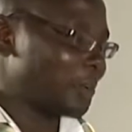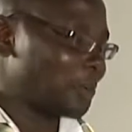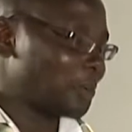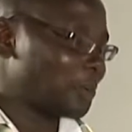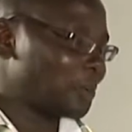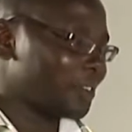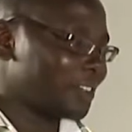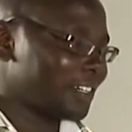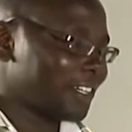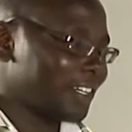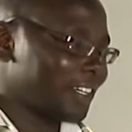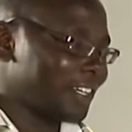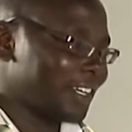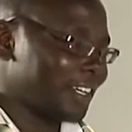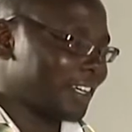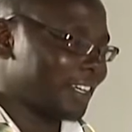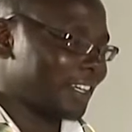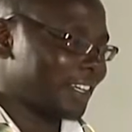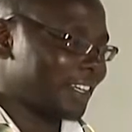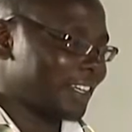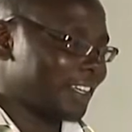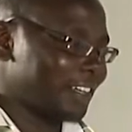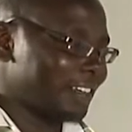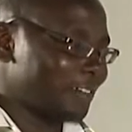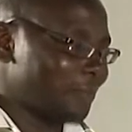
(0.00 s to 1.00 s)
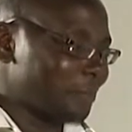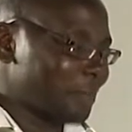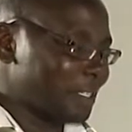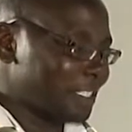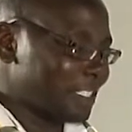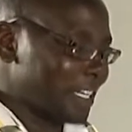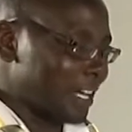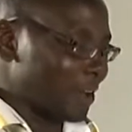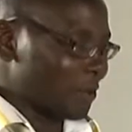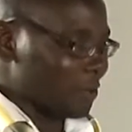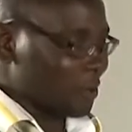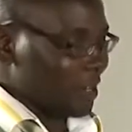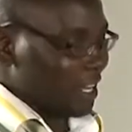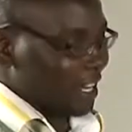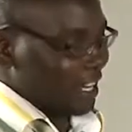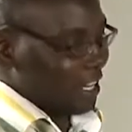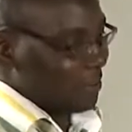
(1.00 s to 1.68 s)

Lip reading: rule and the meter ruler.